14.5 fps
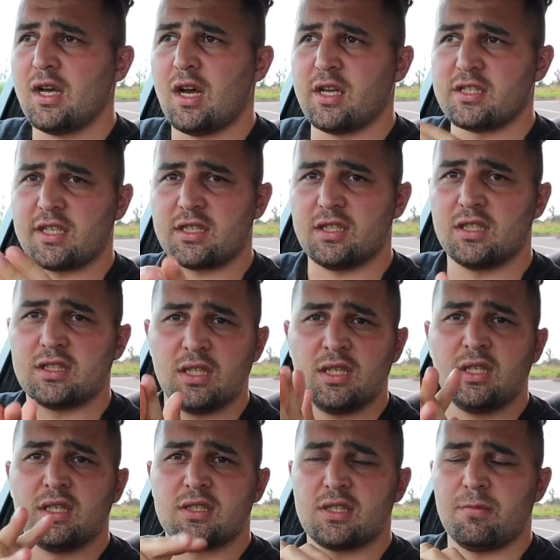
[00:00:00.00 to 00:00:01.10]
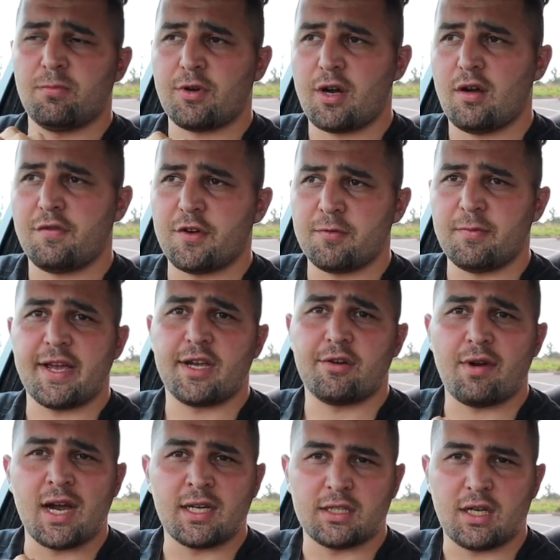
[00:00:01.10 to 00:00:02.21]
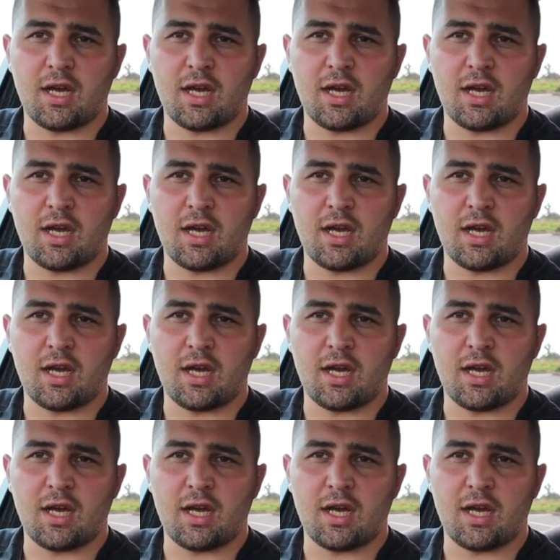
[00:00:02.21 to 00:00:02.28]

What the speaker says: I was like, look, somebody offered me 8 grand.